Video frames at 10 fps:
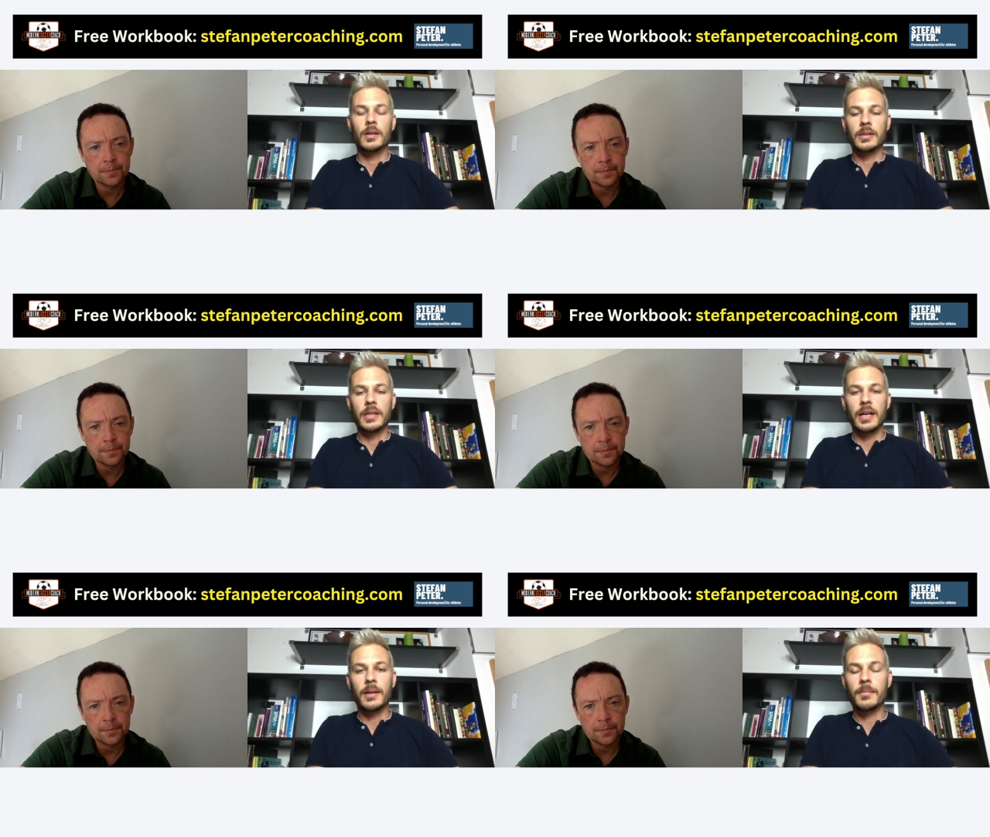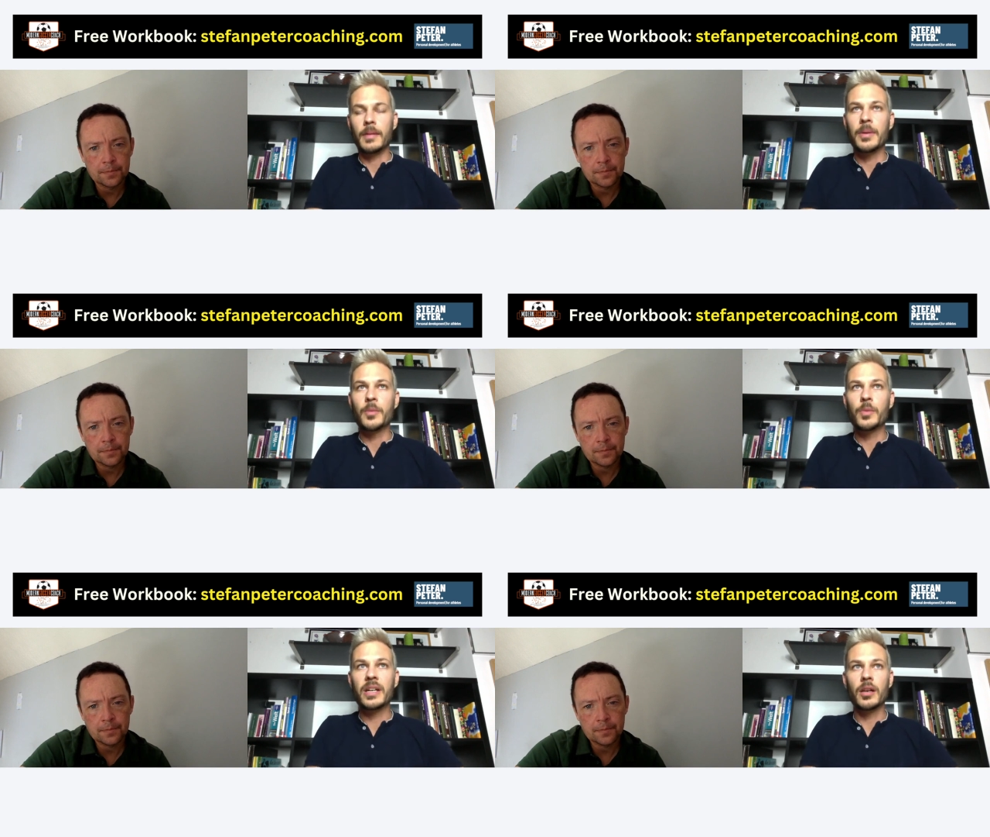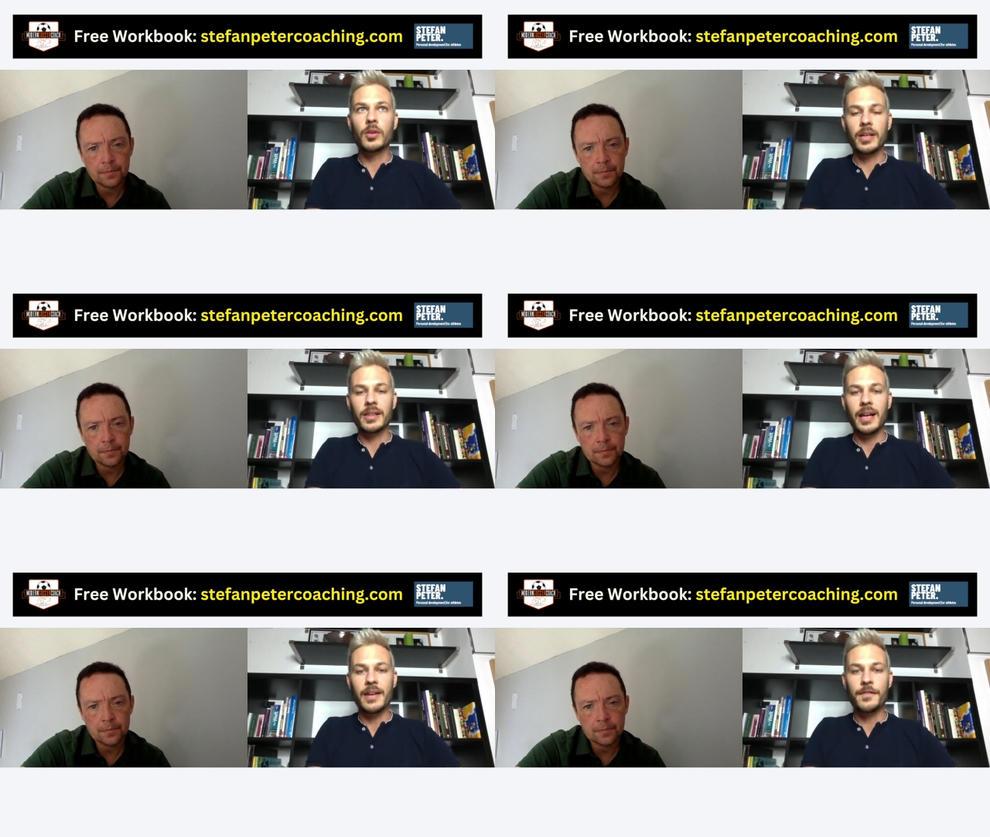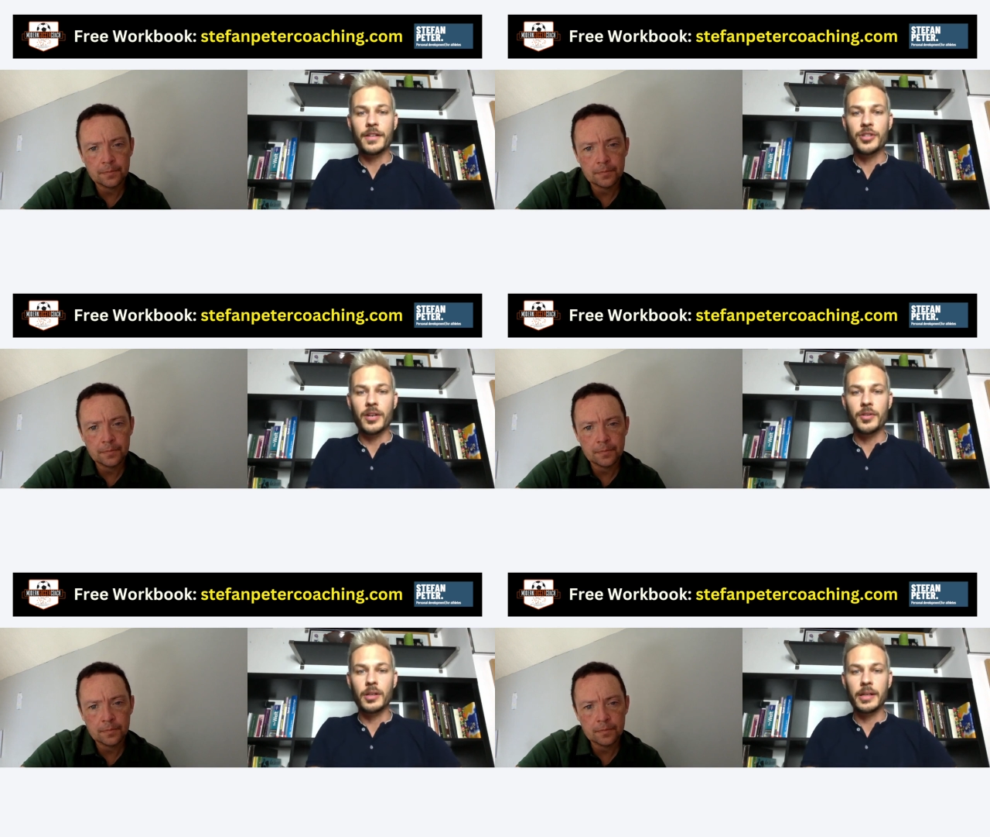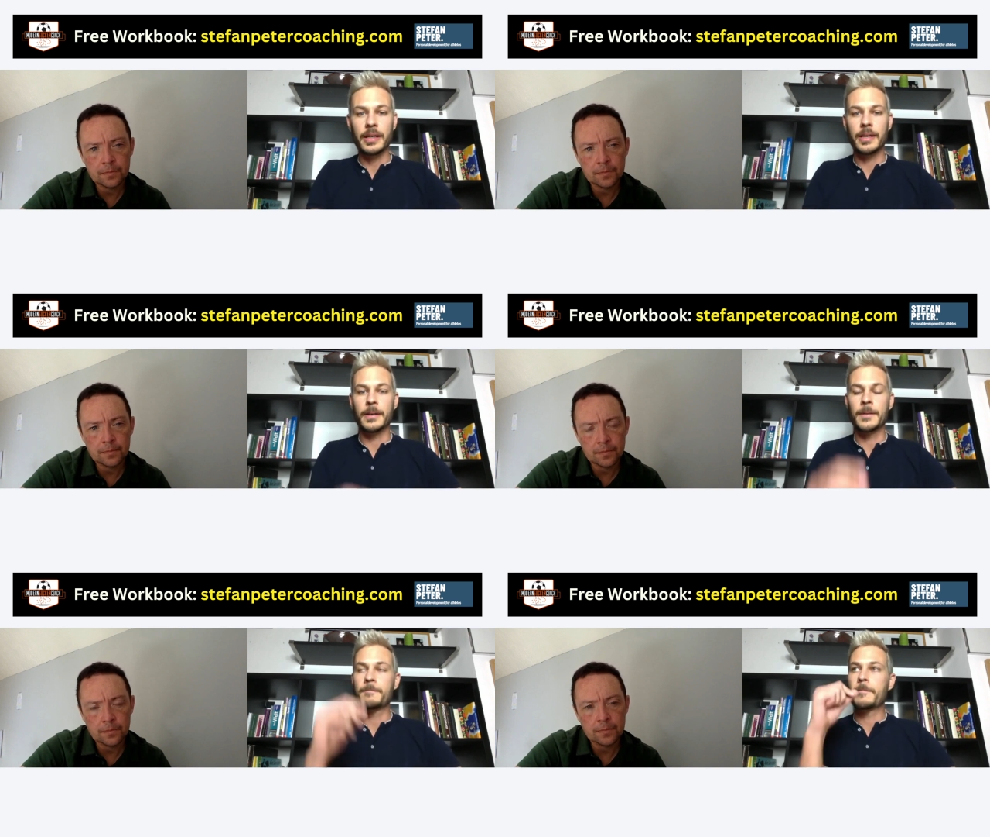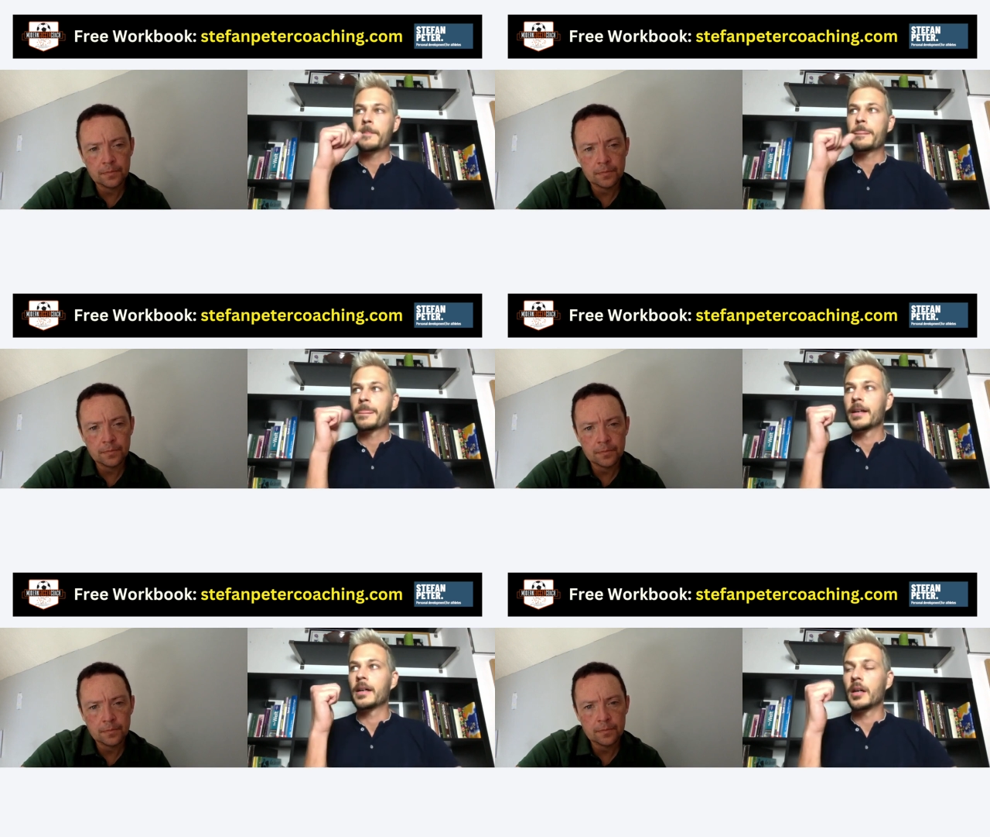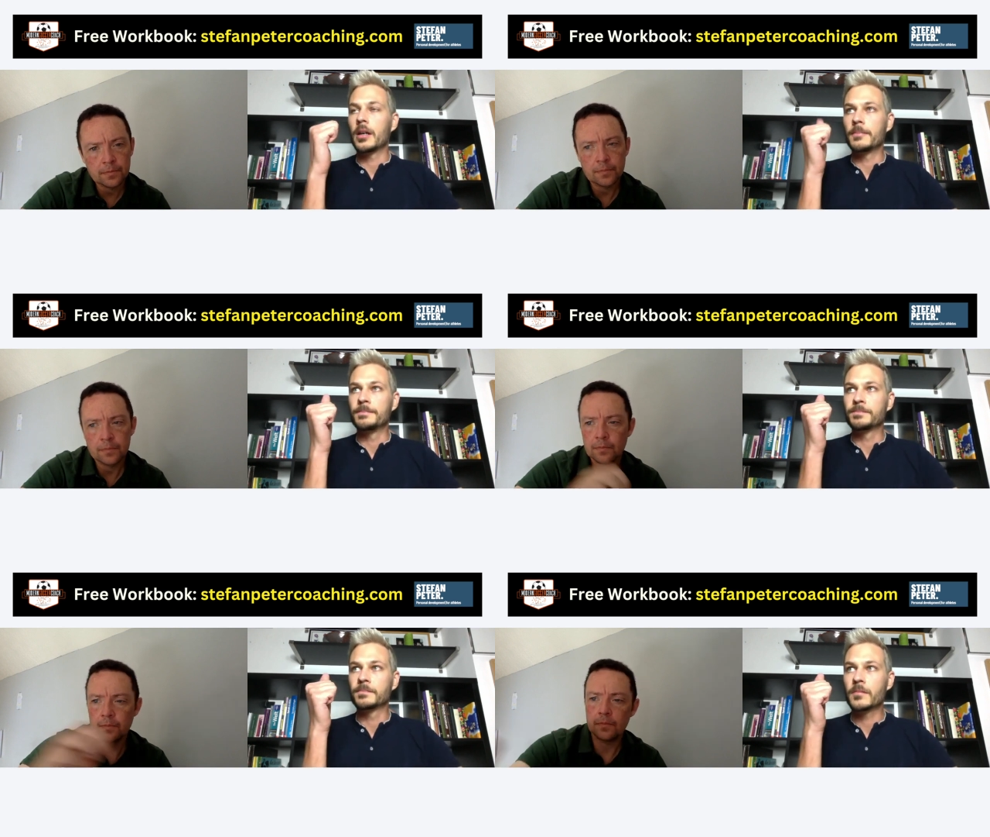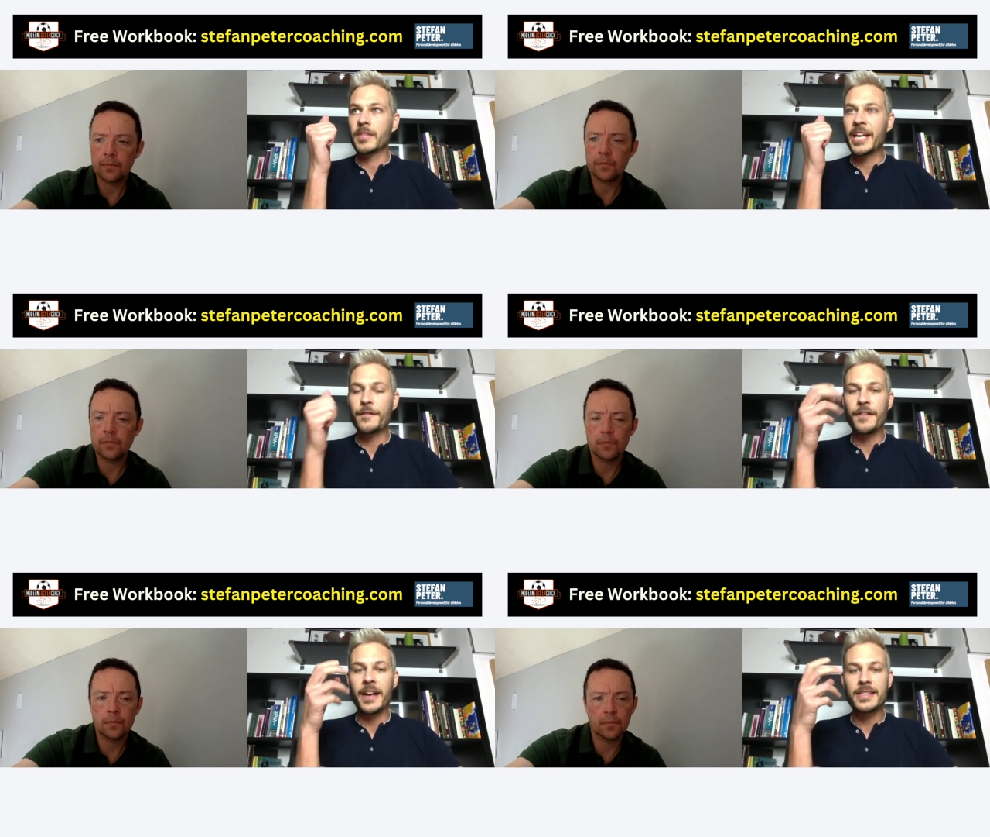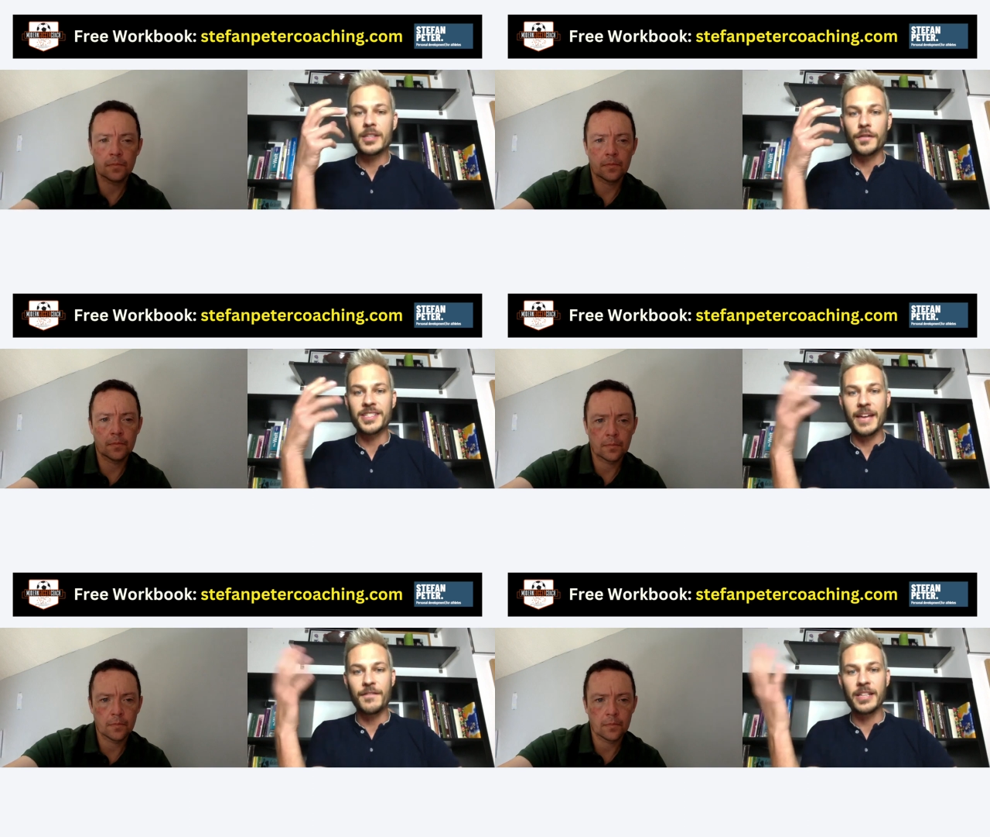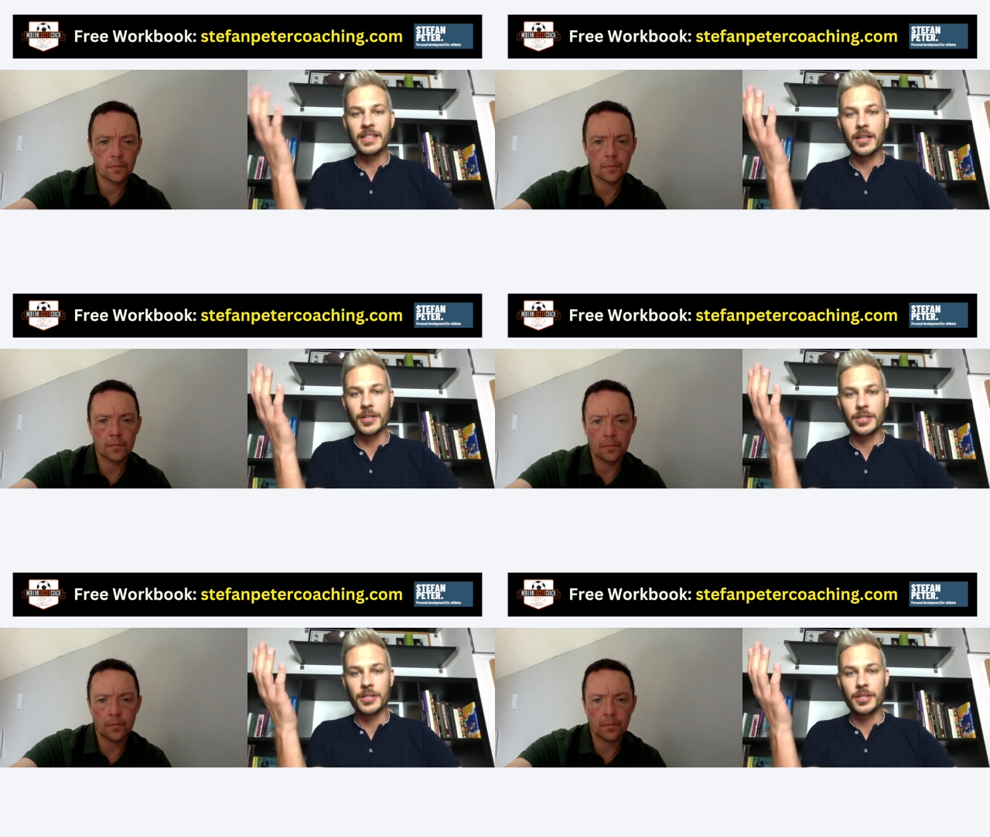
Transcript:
Speaker 1: Yeah, I mean, we can look at life in general in um, in a phase of seven years